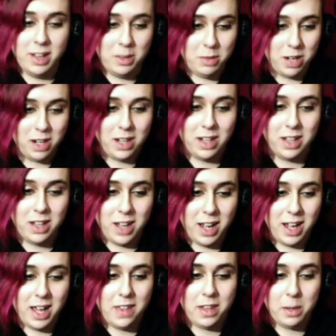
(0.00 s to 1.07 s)
I'm not going to lie,
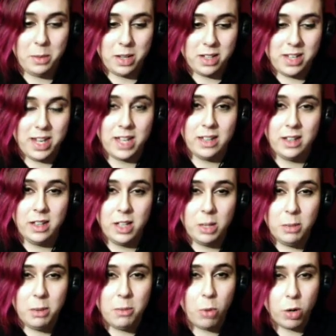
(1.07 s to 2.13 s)
I think I'm going to take a little
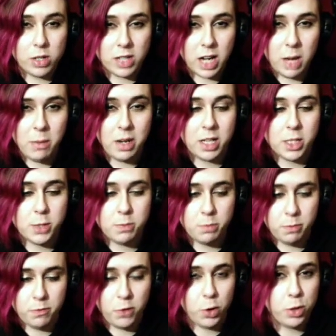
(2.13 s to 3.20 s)
bit more time and ex
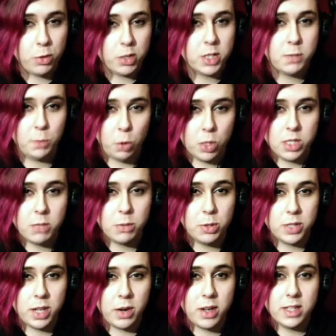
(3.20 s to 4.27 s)
further explore some of
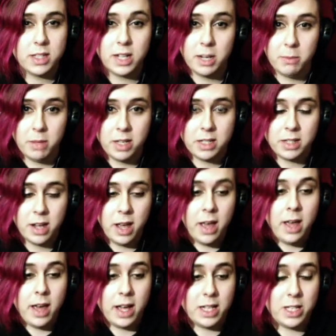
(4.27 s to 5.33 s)
those areas that I missed
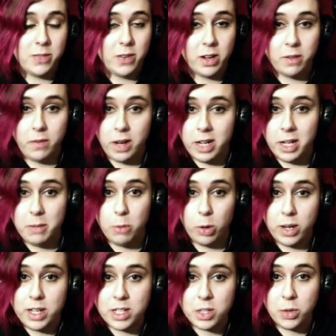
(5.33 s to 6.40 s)
and see if I can find any more
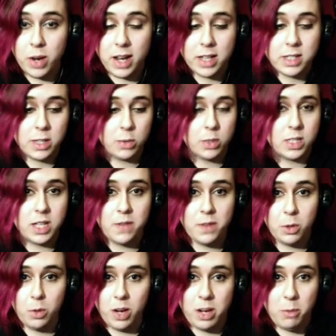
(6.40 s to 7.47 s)
Easter eggs, there, see if
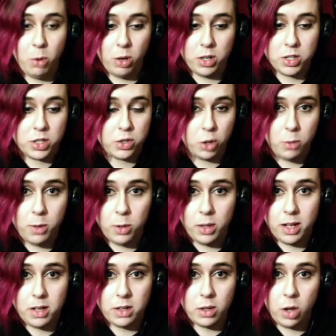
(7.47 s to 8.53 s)
there were any more Nostromo
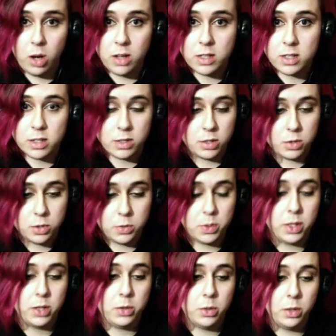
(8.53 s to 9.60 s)
lo logs, because those are
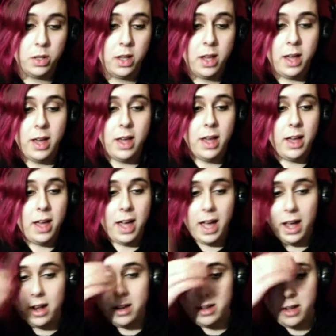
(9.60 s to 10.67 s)
really cool.
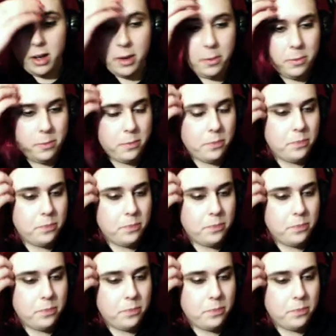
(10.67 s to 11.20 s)
And. Um,